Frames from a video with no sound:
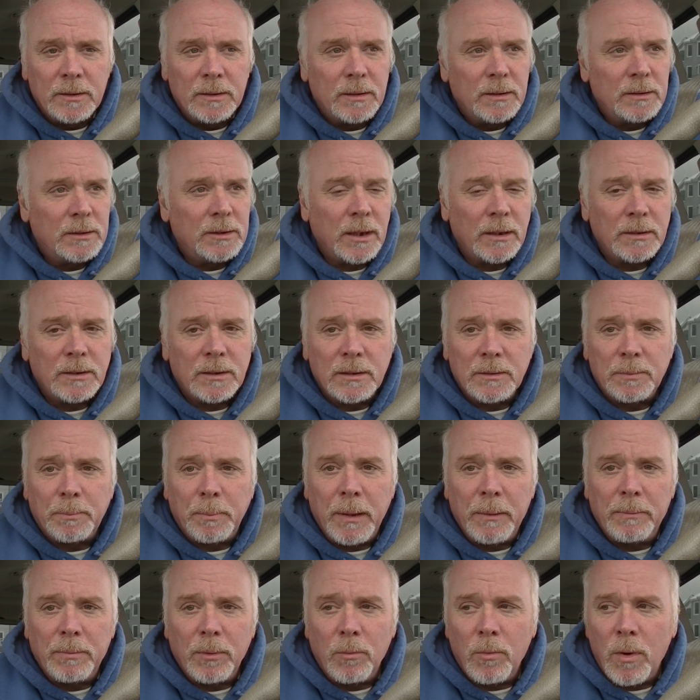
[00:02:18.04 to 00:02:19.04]
Just as
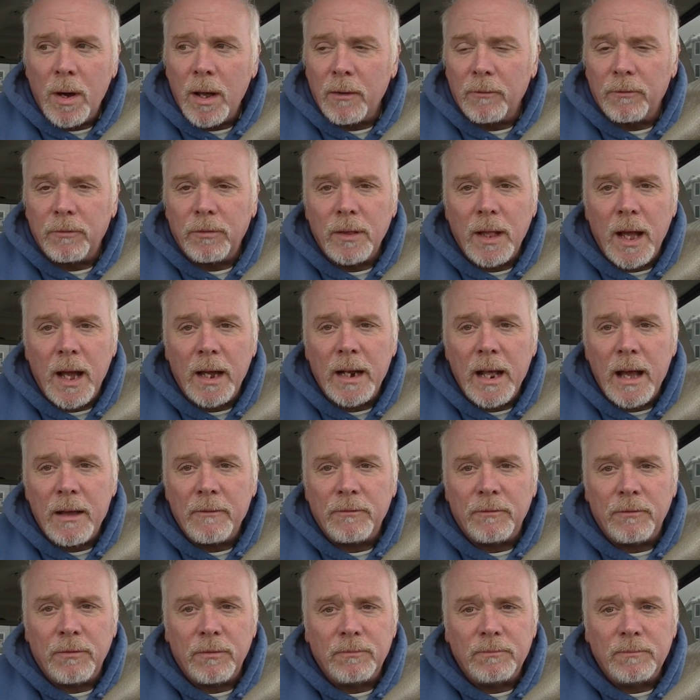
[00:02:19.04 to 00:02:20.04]
people want to fly that
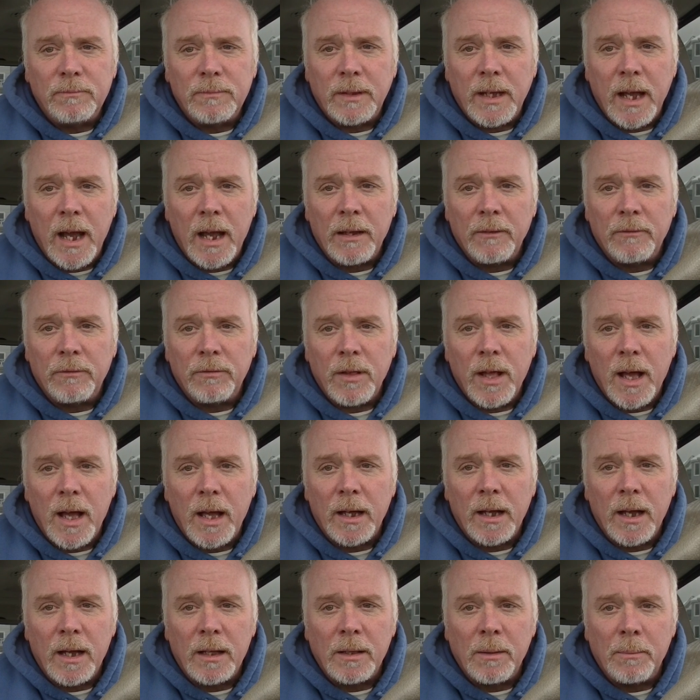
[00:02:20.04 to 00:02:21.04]
gang
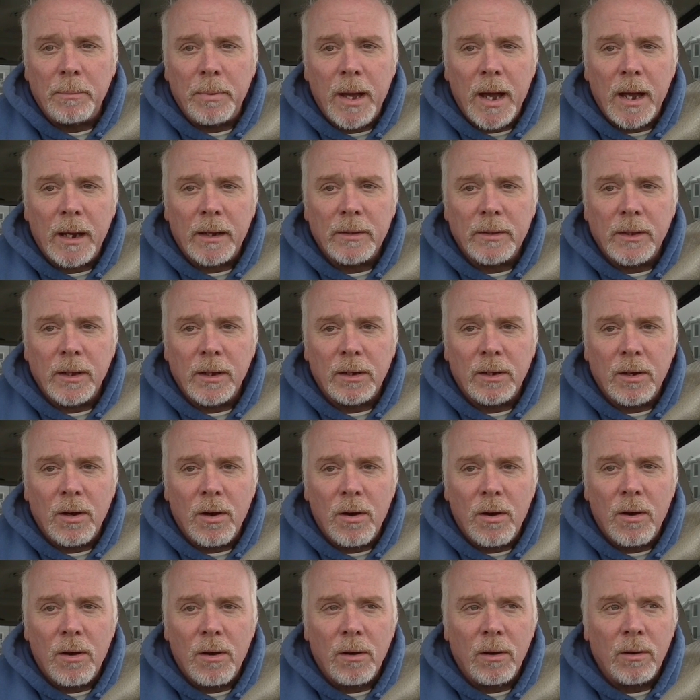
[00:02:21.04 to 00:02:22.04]
flag on the back of their
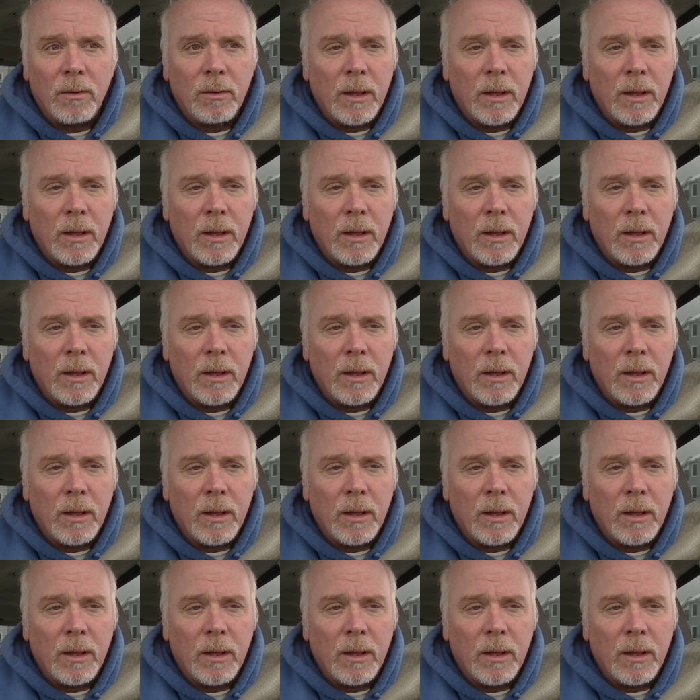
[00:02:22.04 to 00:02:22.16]
car,